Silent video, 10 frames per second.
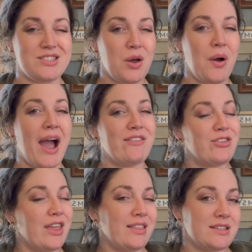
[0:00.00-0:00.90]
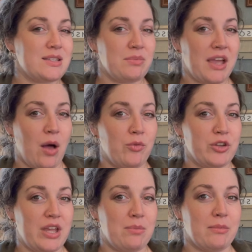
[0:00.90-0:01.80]
So I feel like that's something
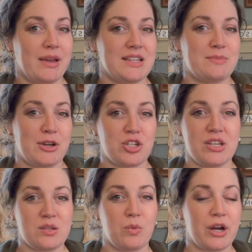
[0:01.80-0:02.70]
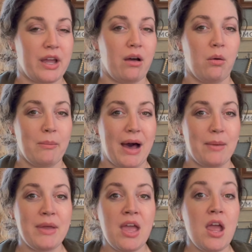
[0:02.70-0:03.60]
helpful to keep in mind, especially as a work at home
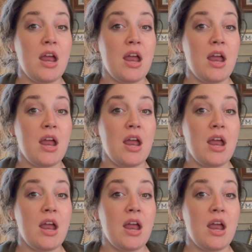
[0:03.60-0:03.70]
mom.